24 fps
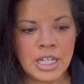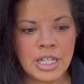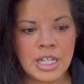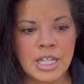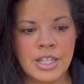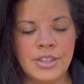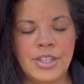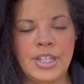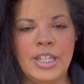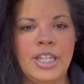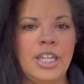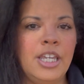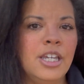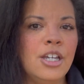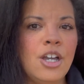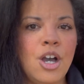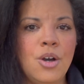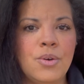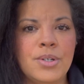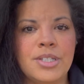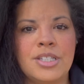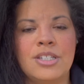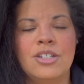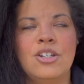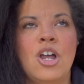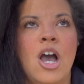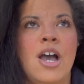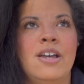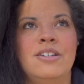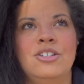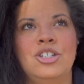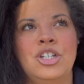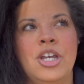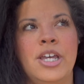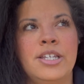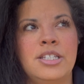The ego is
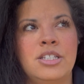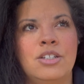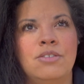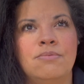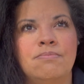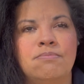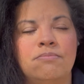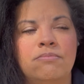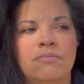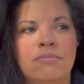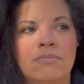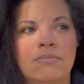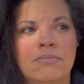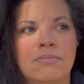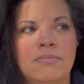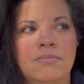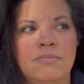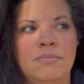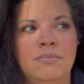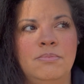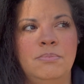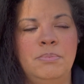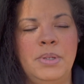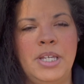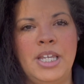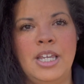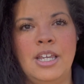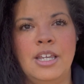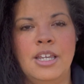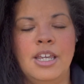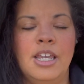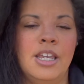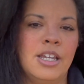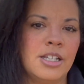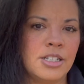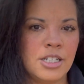not just
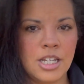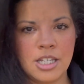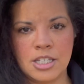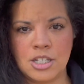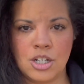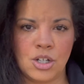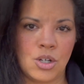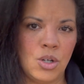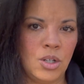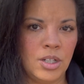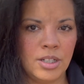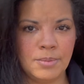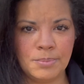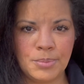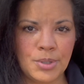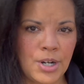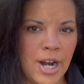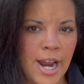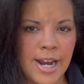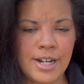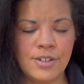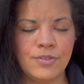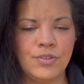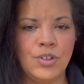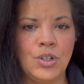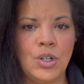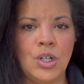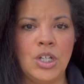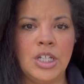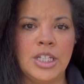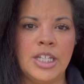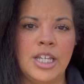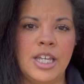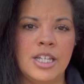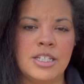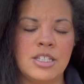being egotistical and
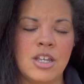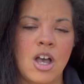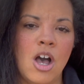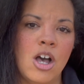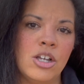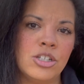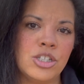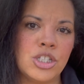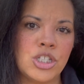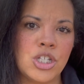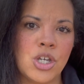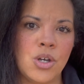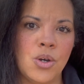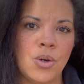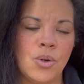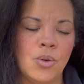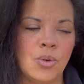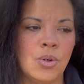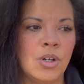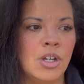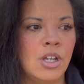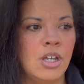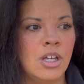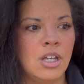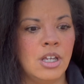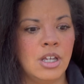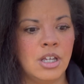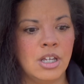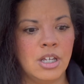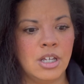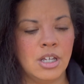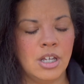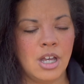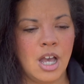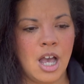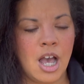prideful, it's also
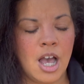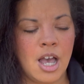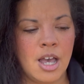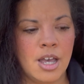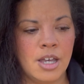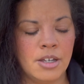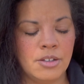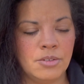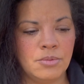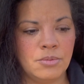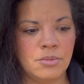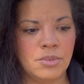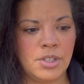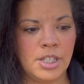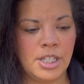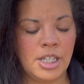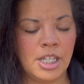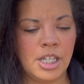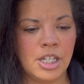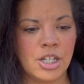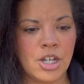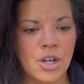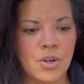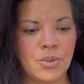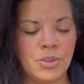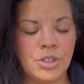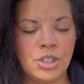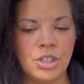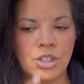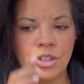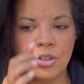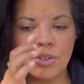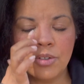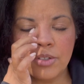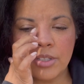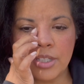the ego
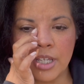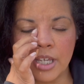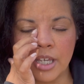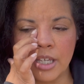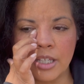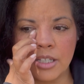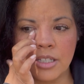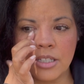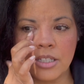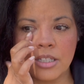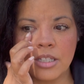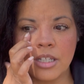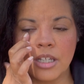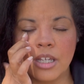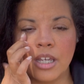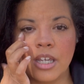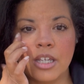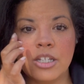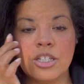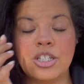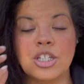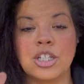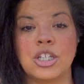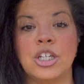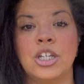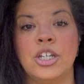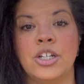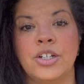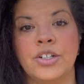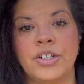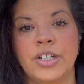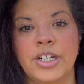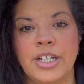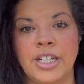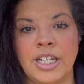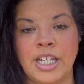uses
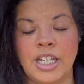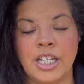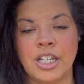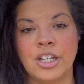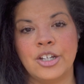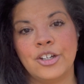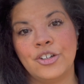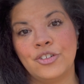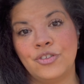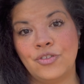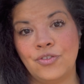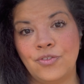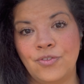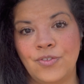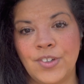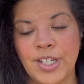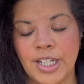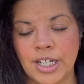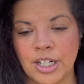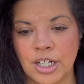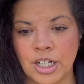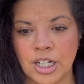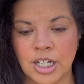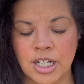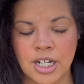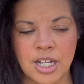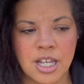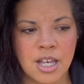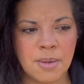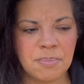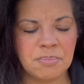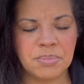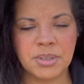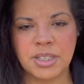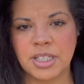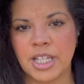insecurity, fear,
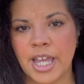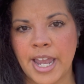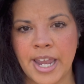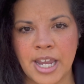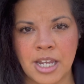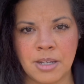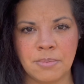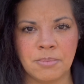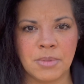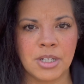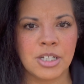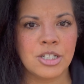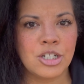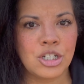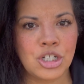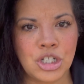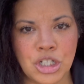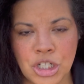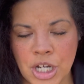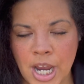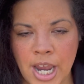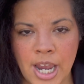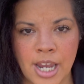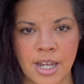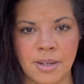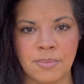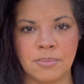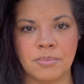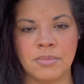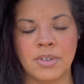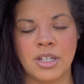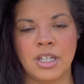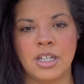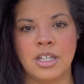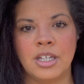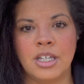blame, shame
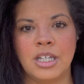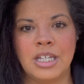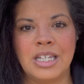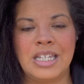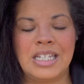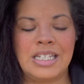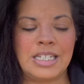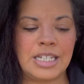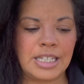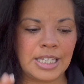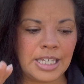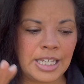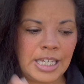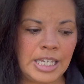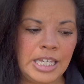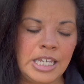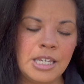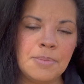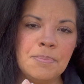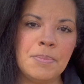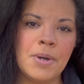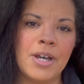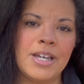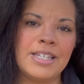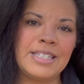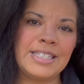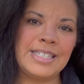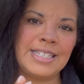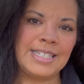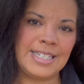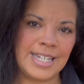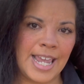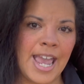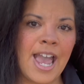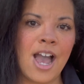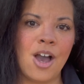to keep us
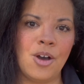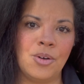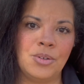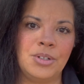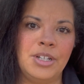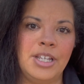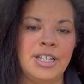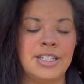down.